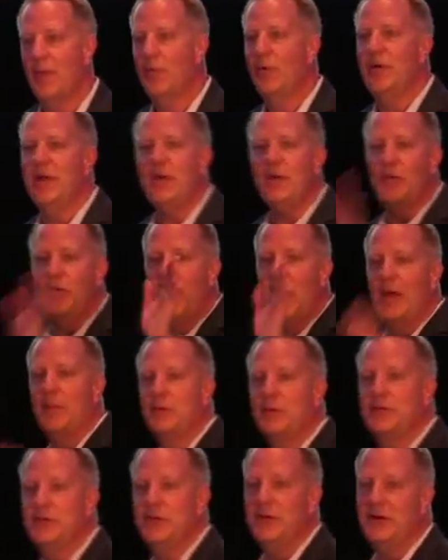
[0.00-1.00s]
We're an equal
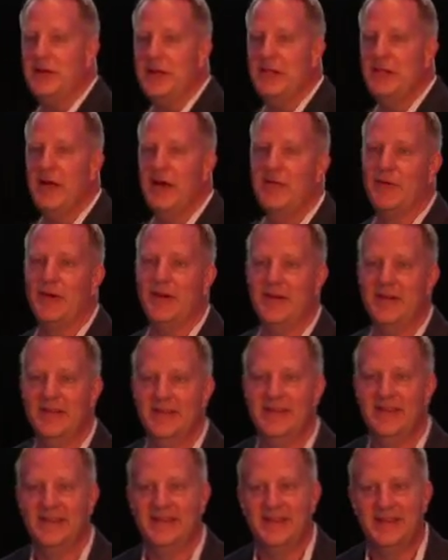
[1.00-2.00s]
opportunity lover.
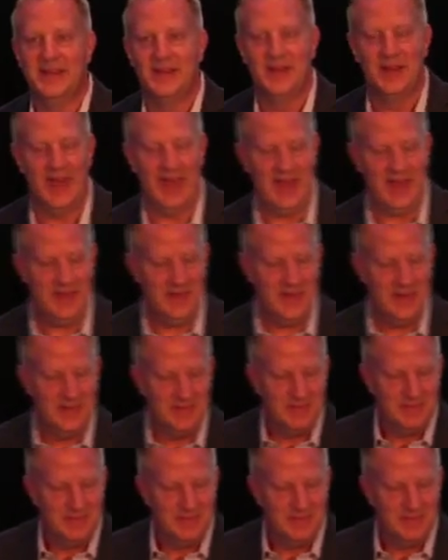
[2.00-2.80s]
Okay?